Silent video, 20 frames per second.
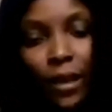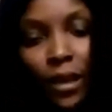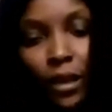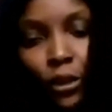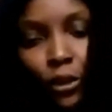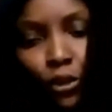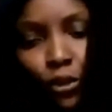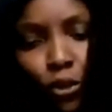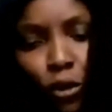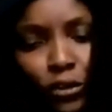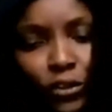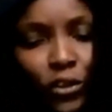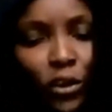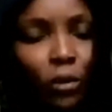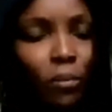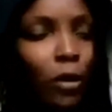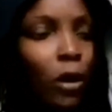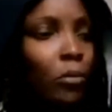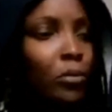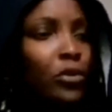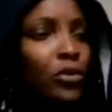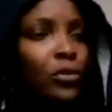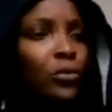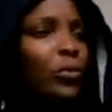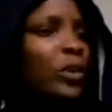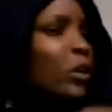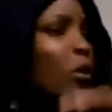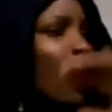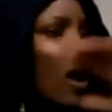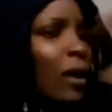Short term option,
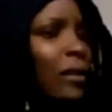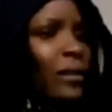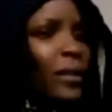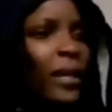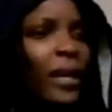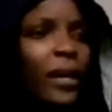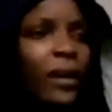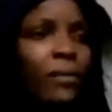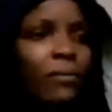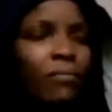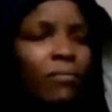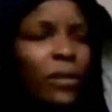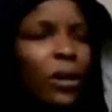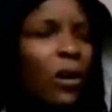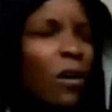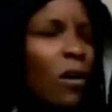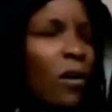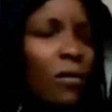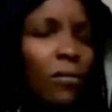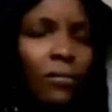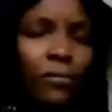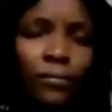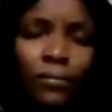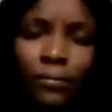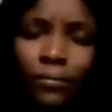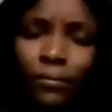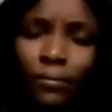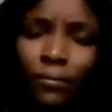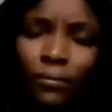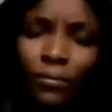we go out there, oh,
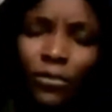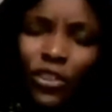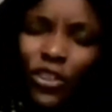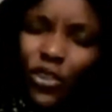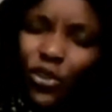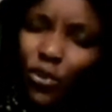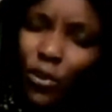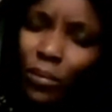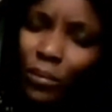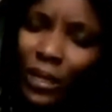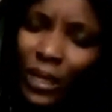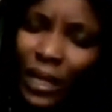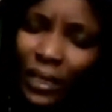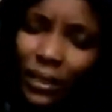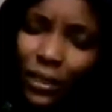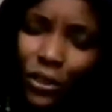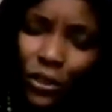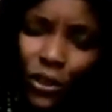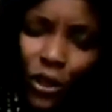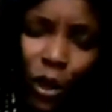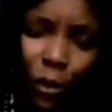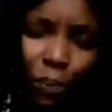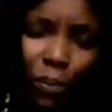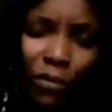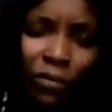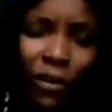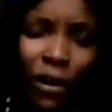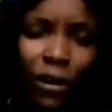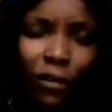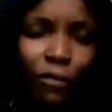screaming at the top
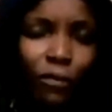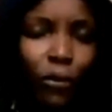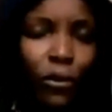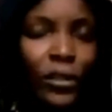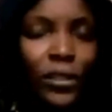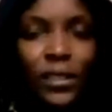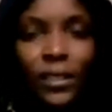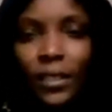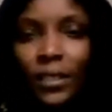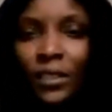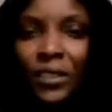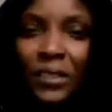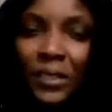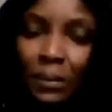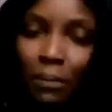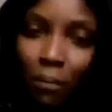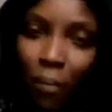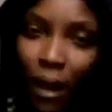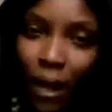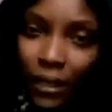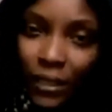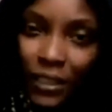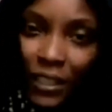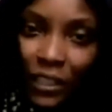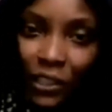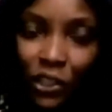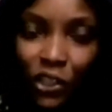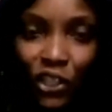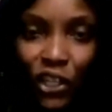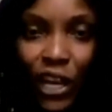of our voices,
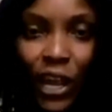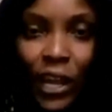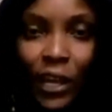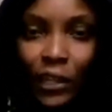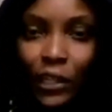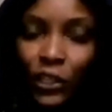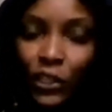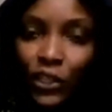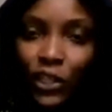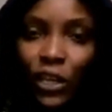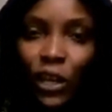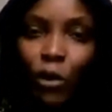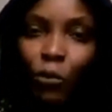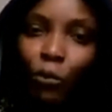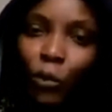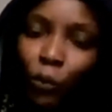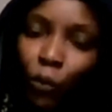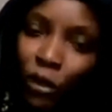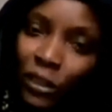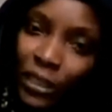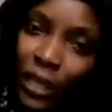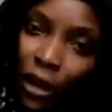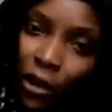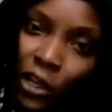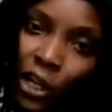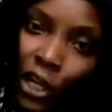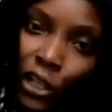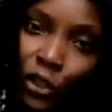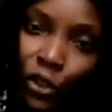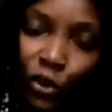demanding change. We want our
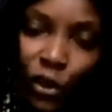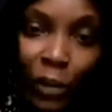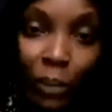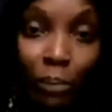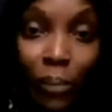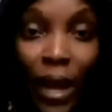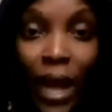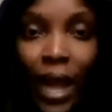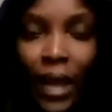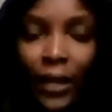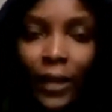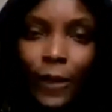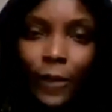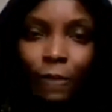country back,